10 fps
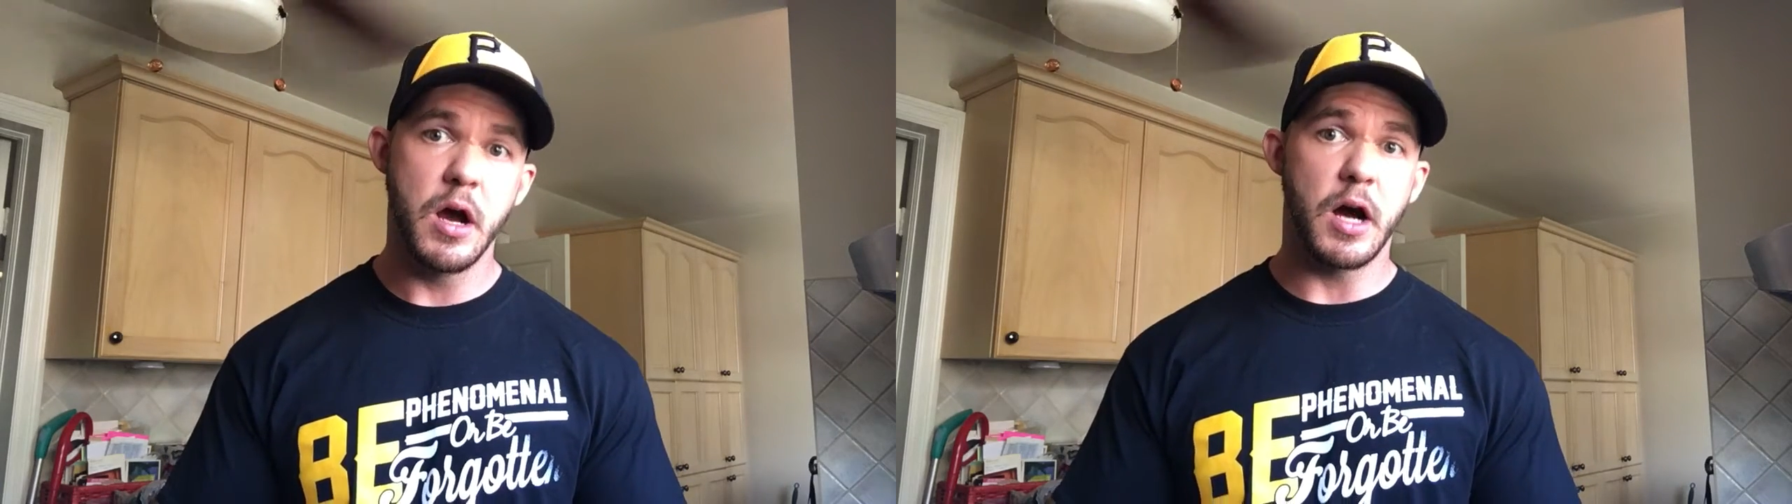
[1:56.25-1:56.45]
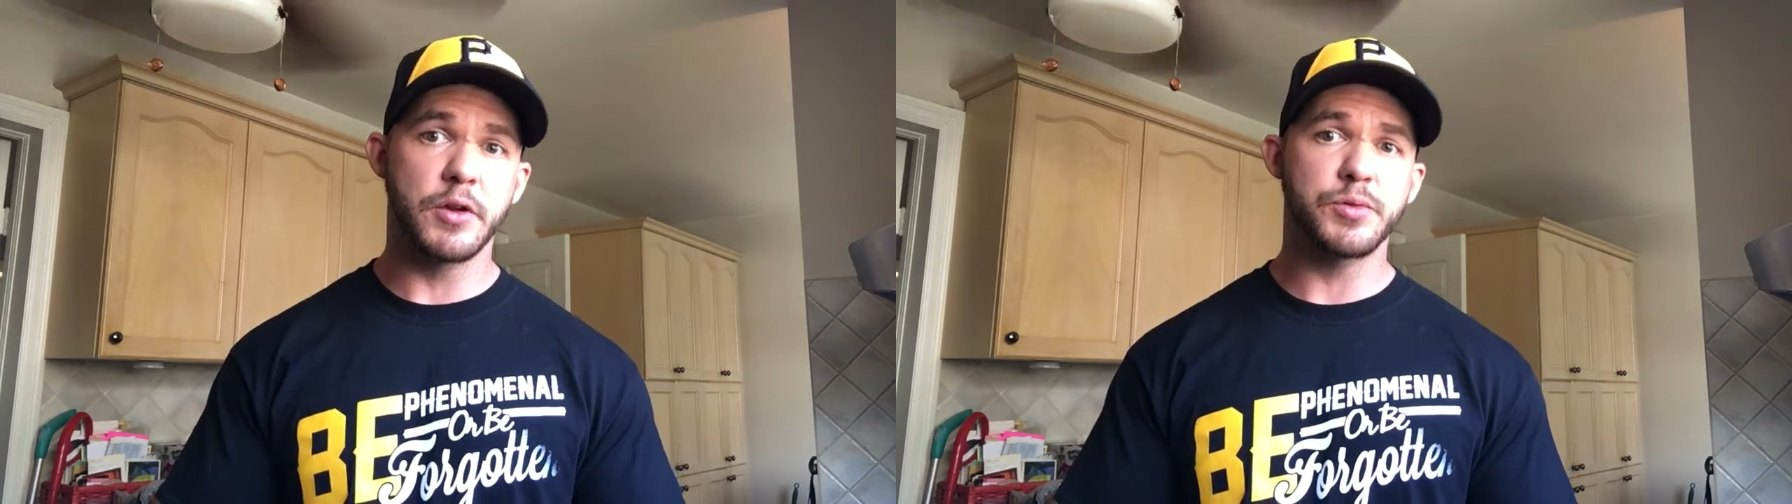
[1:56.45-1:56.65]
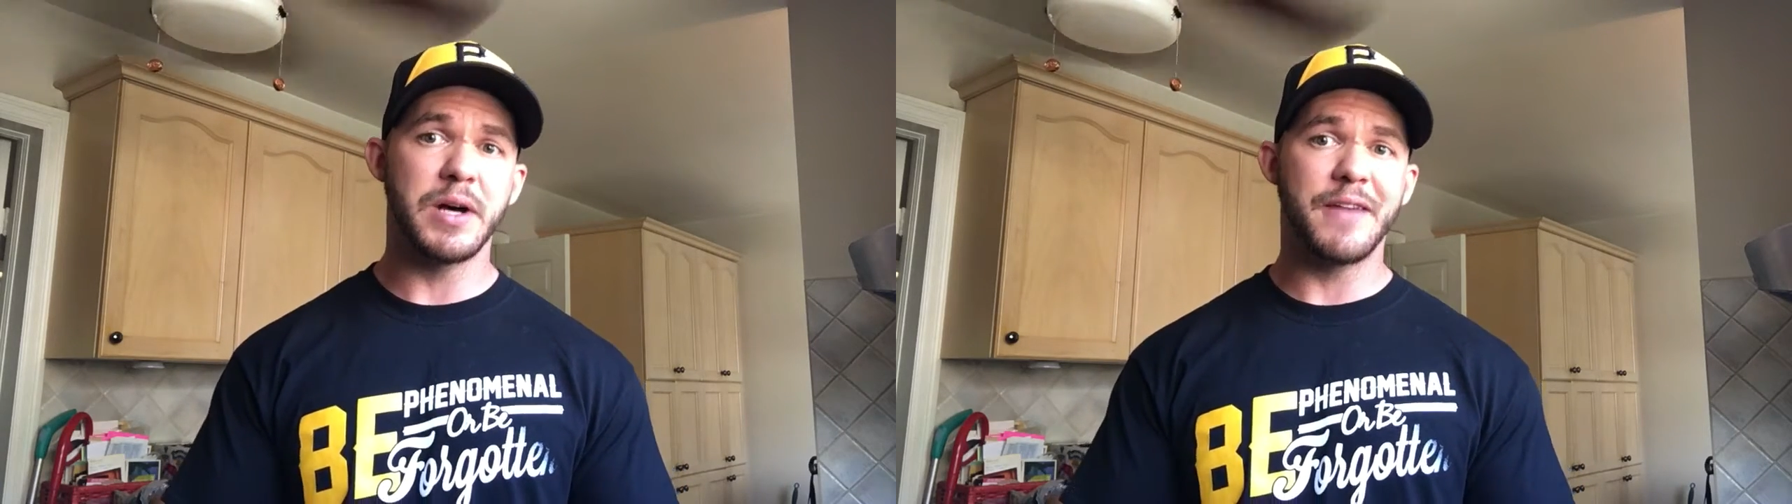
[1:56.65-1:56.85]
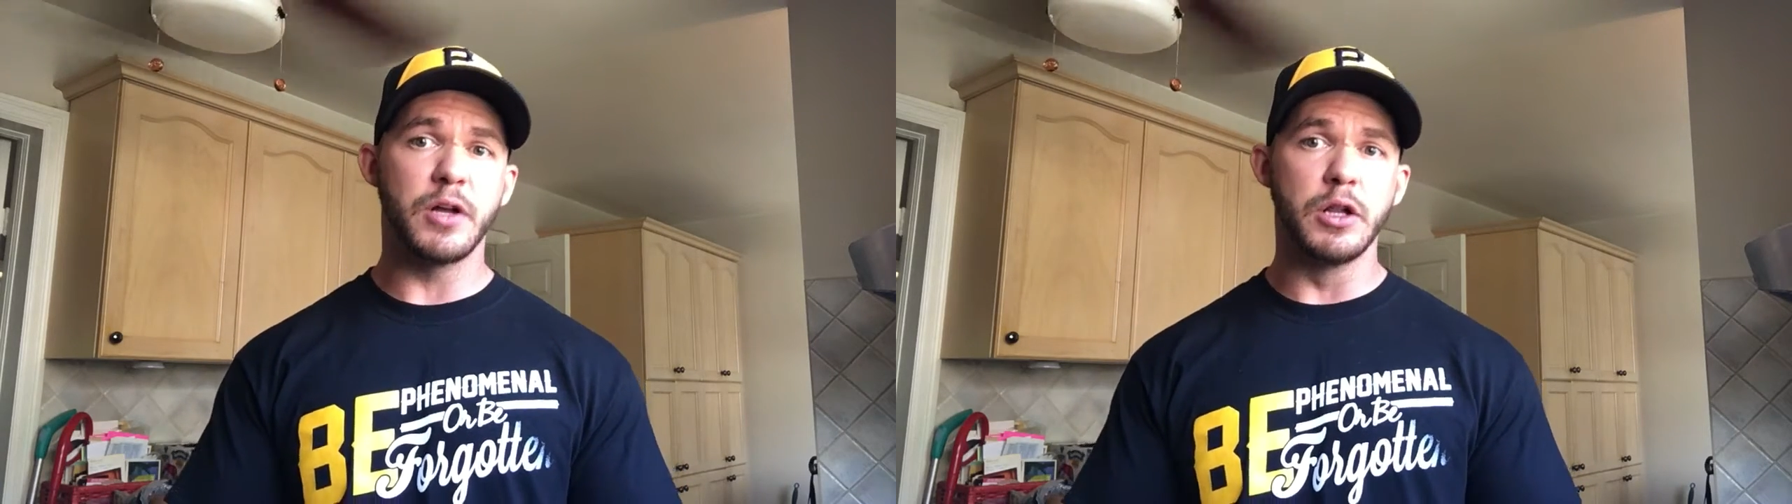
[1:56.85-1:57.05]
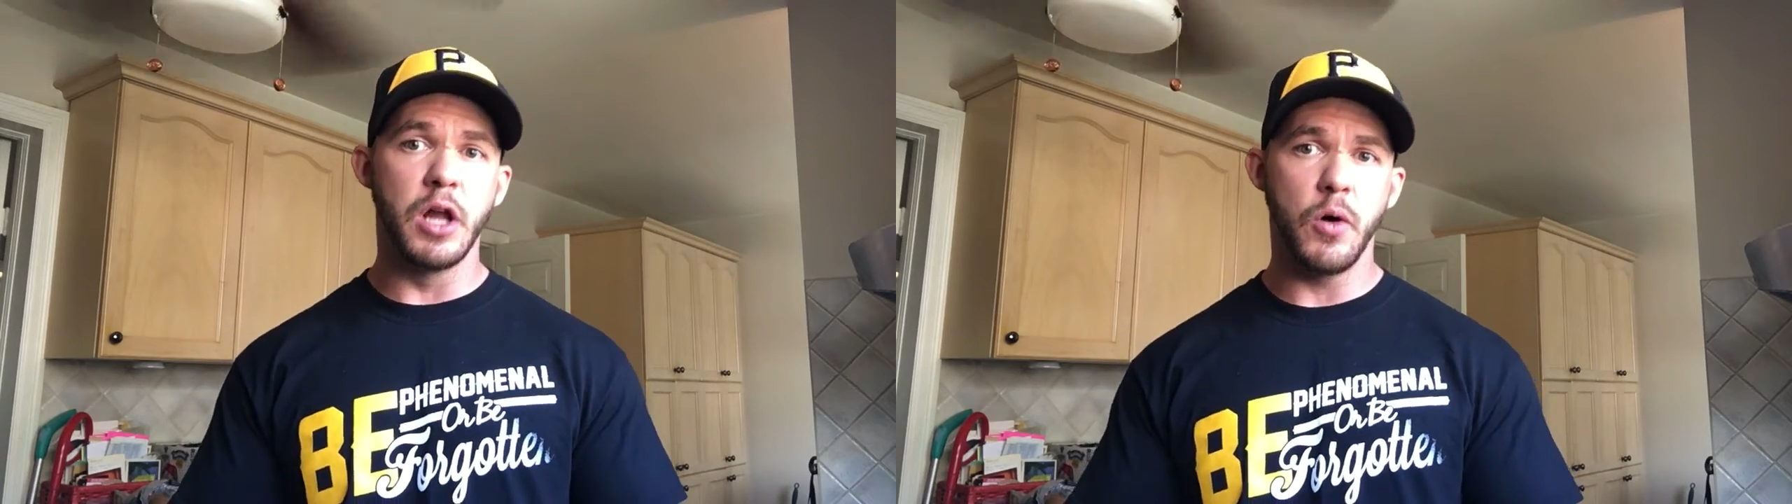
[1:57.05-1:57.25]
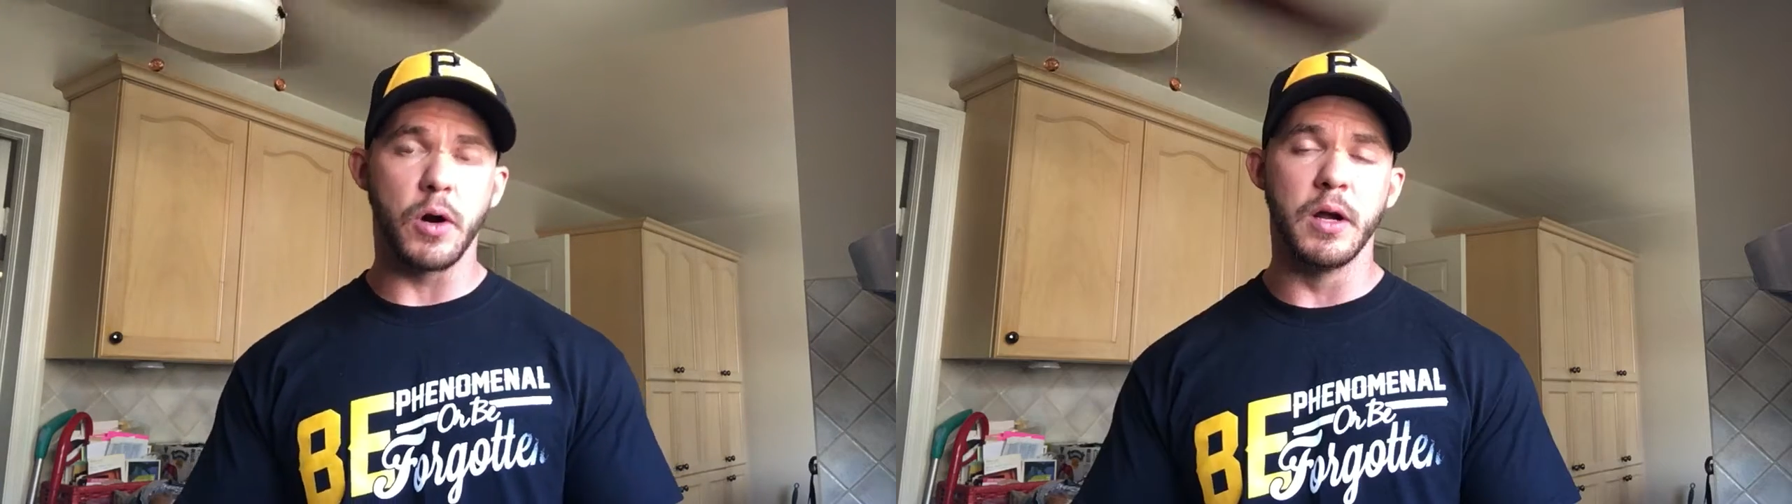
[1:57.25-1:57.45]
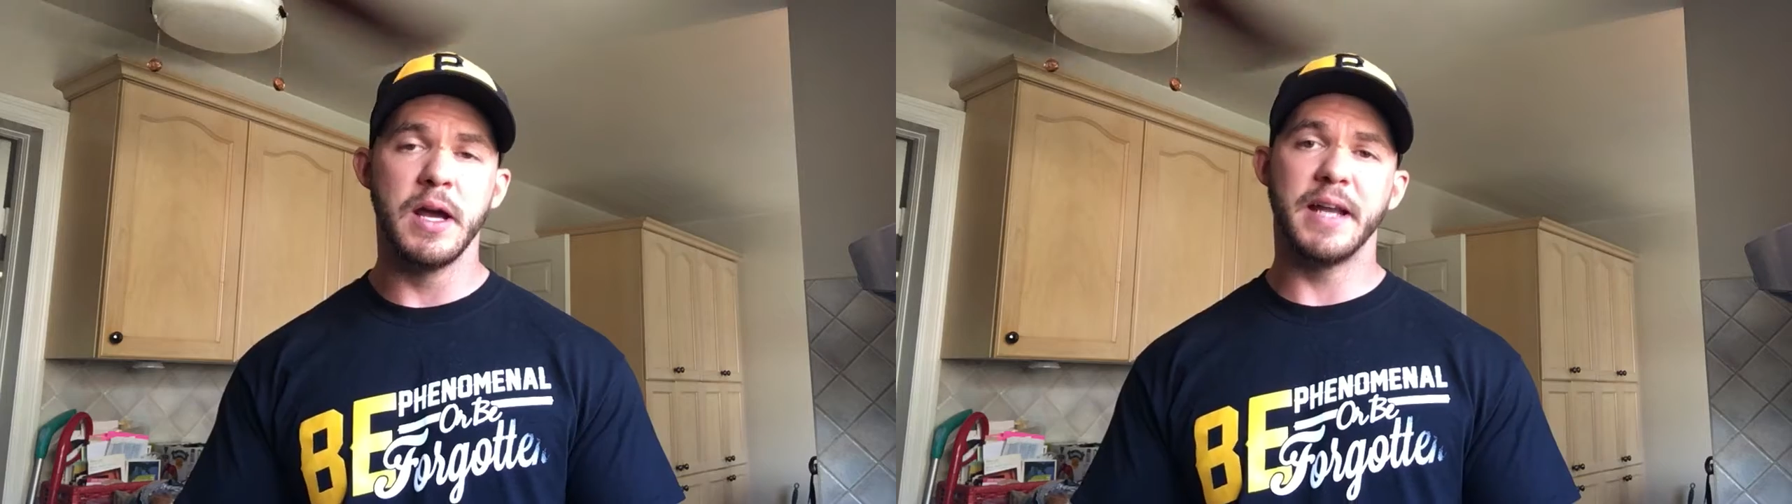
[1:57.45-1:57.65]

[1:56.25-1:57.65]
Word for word: others will have a lower,